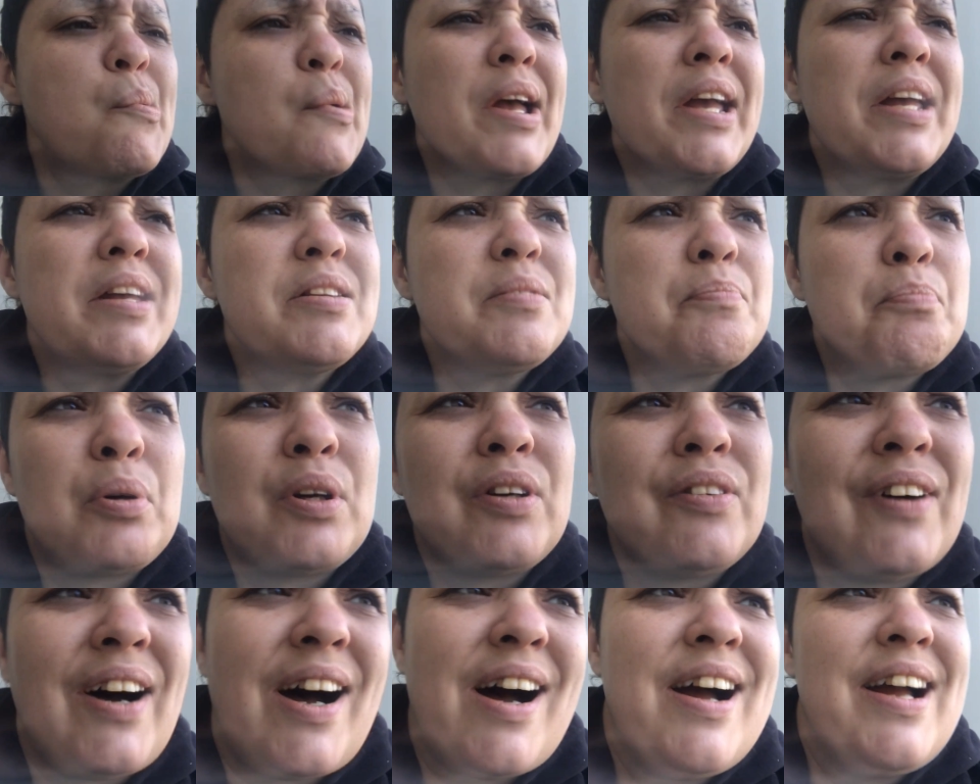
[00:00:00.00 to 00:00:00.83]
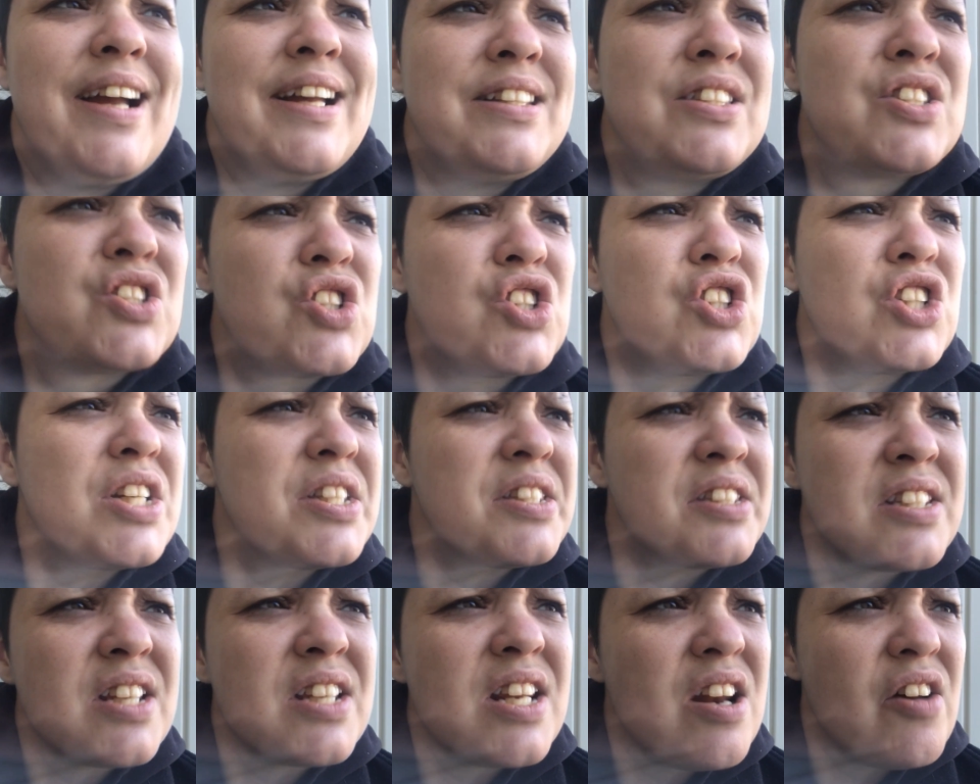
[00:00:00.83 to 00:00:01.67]
It provides
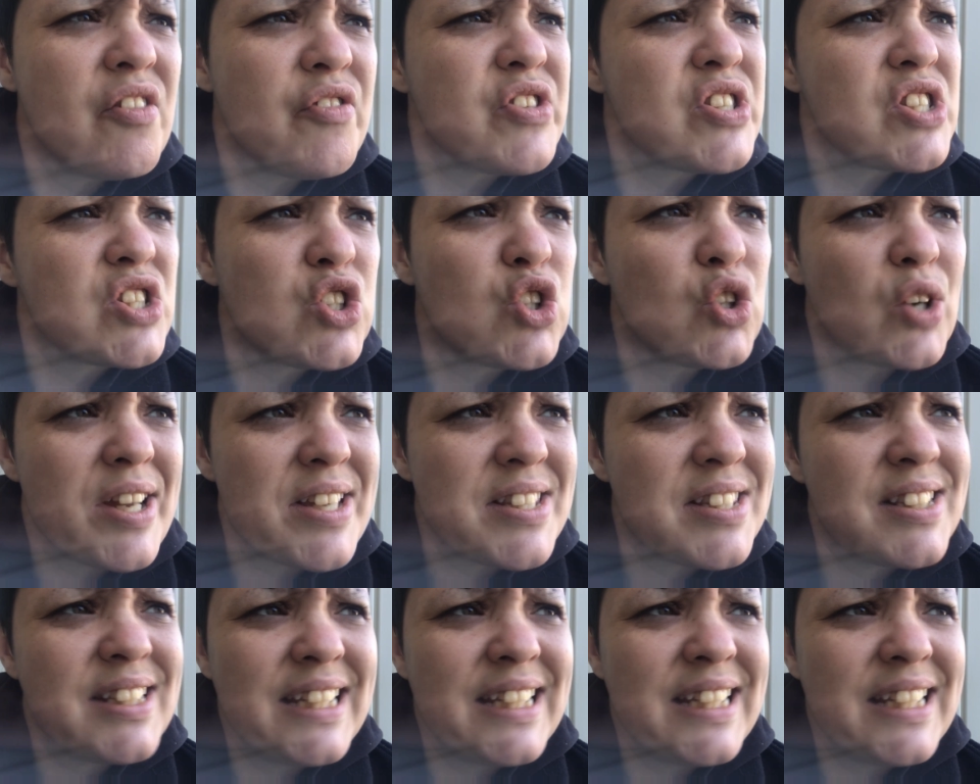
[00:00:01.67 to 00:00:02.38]
just enough stress